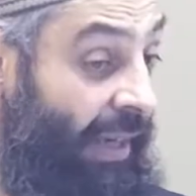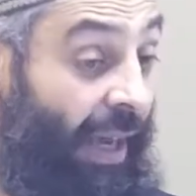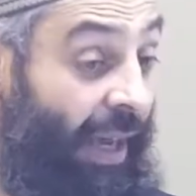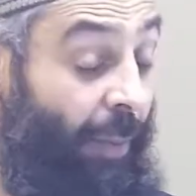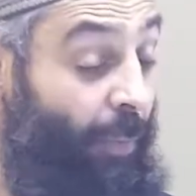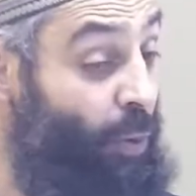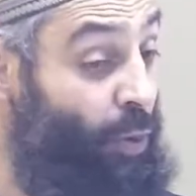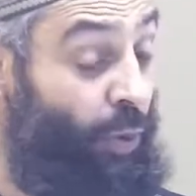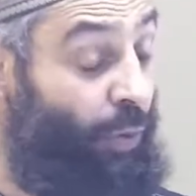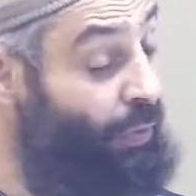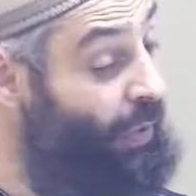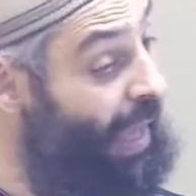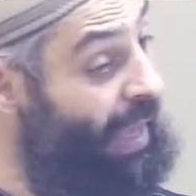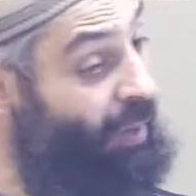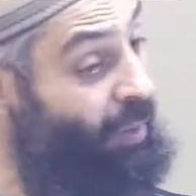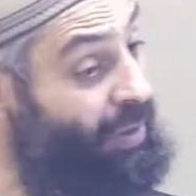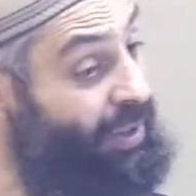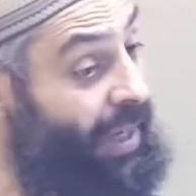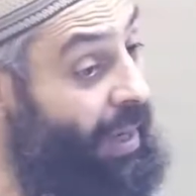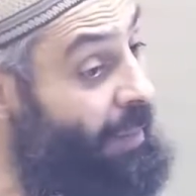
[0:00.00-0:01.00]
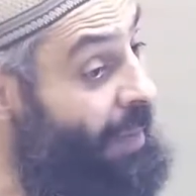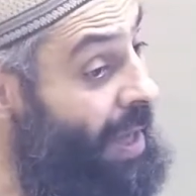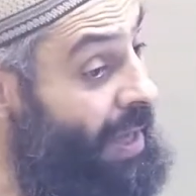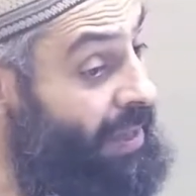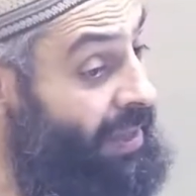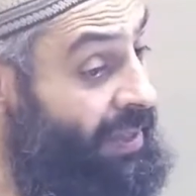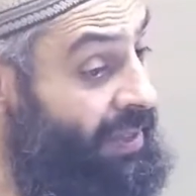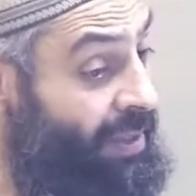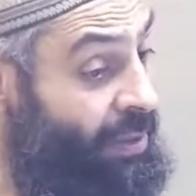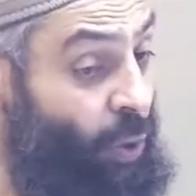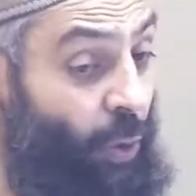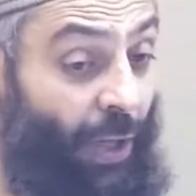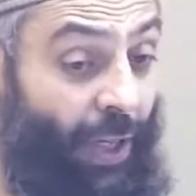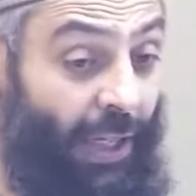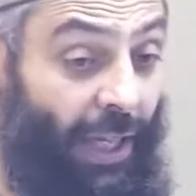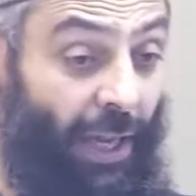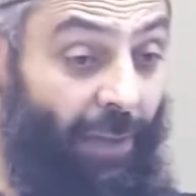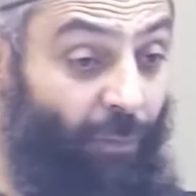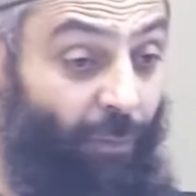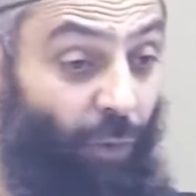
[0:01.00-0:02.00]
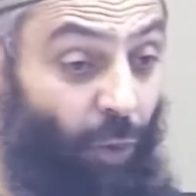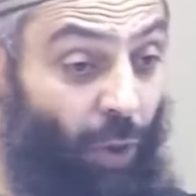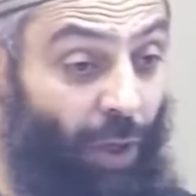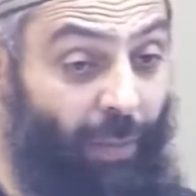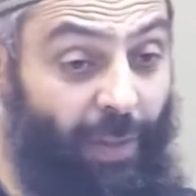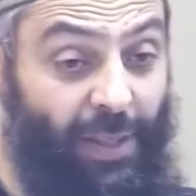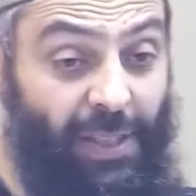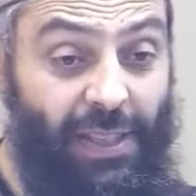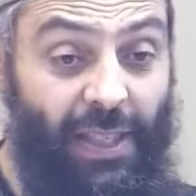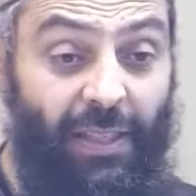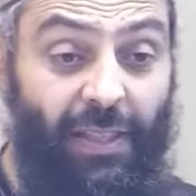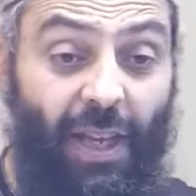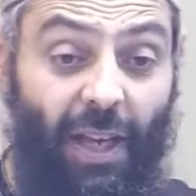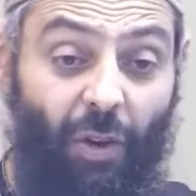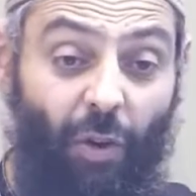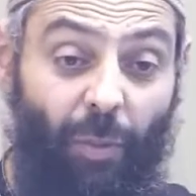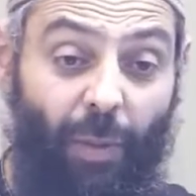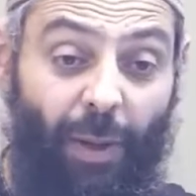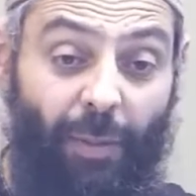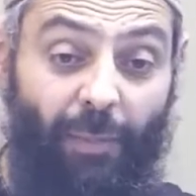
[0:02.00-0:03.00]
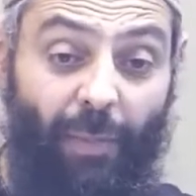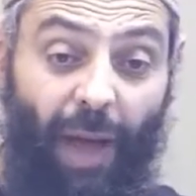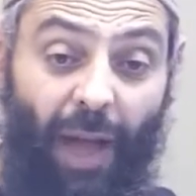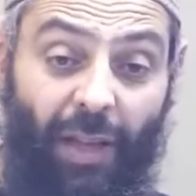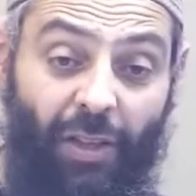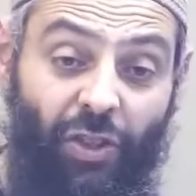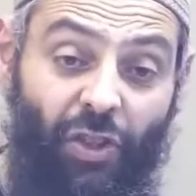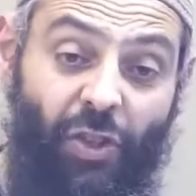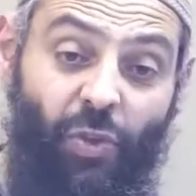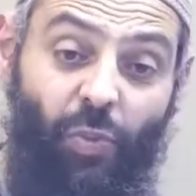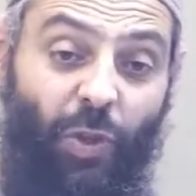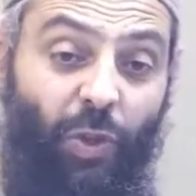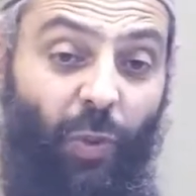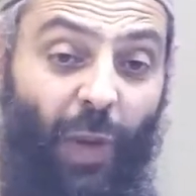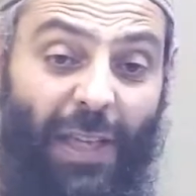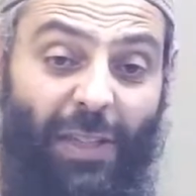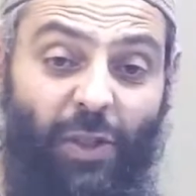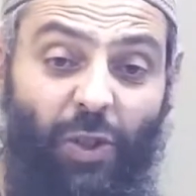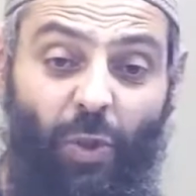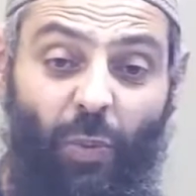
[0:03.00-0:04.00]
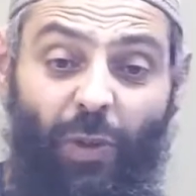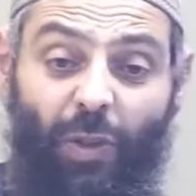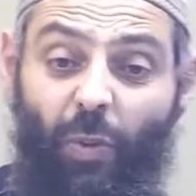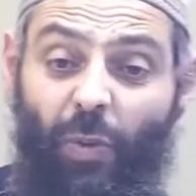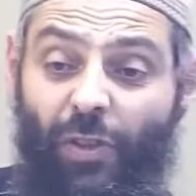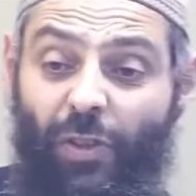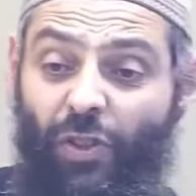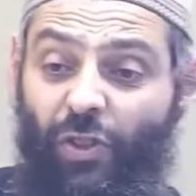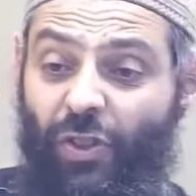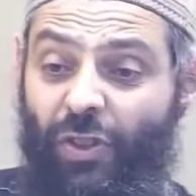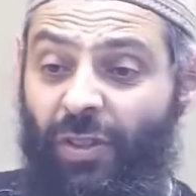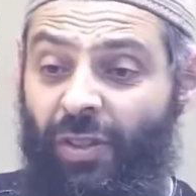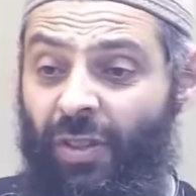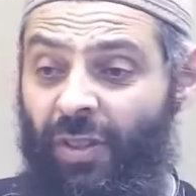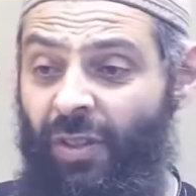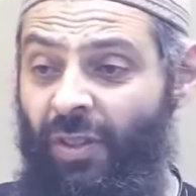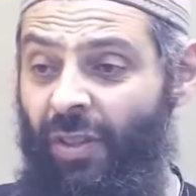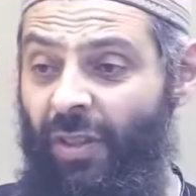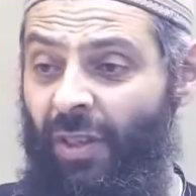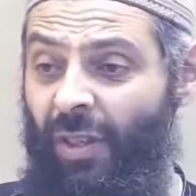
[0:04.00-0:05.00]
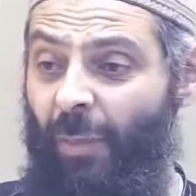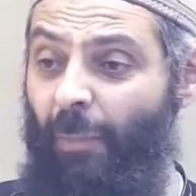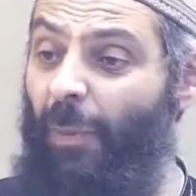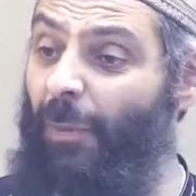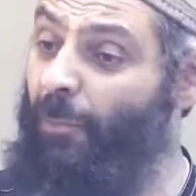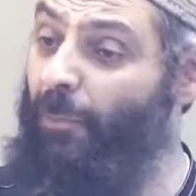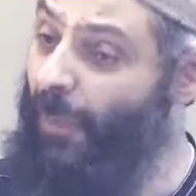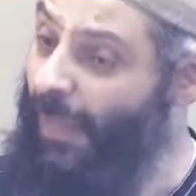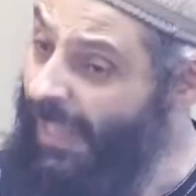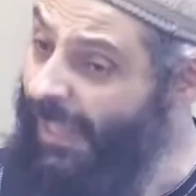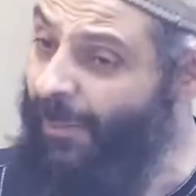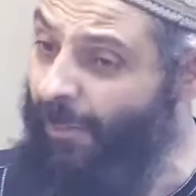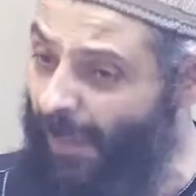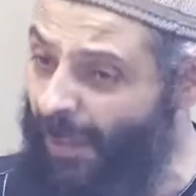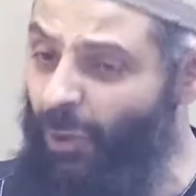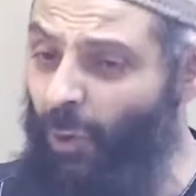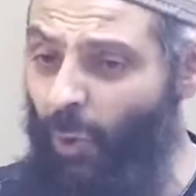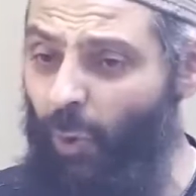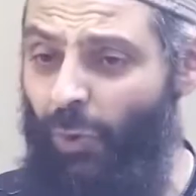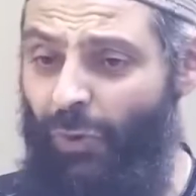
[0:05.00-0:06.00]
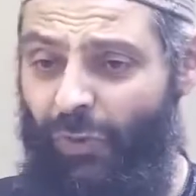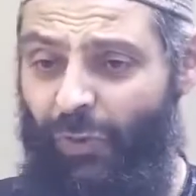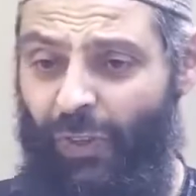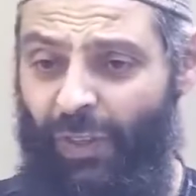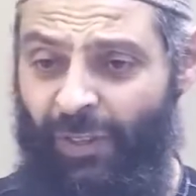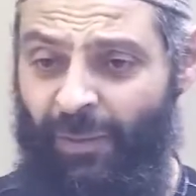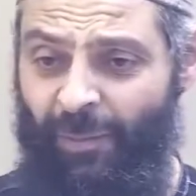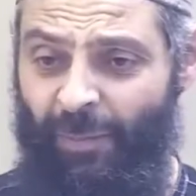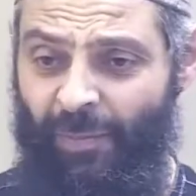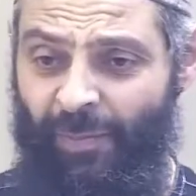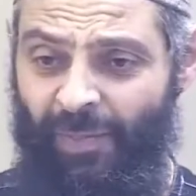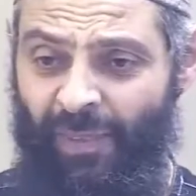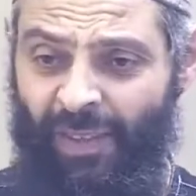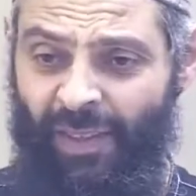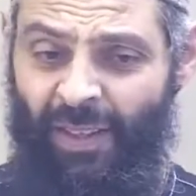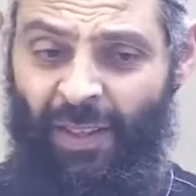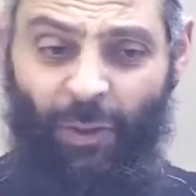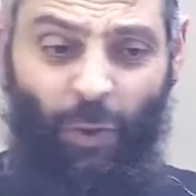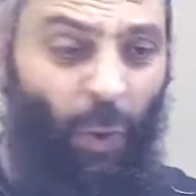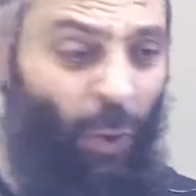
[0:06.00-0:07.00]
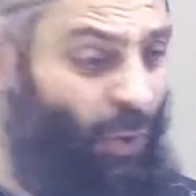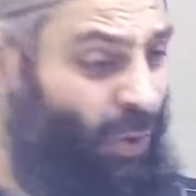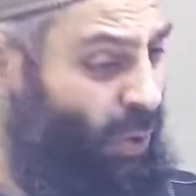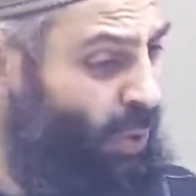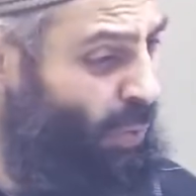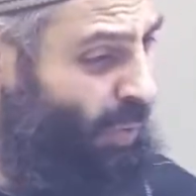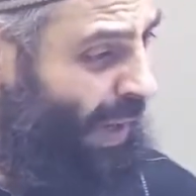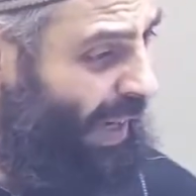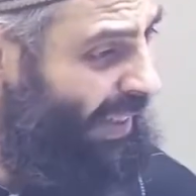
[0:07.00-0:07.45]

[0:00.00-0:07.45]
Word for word: And Abu Sufyan was amazed. So he came to him and said, Yeah, Khubayb, I just want to ask you one question, but please be truthful. Don't you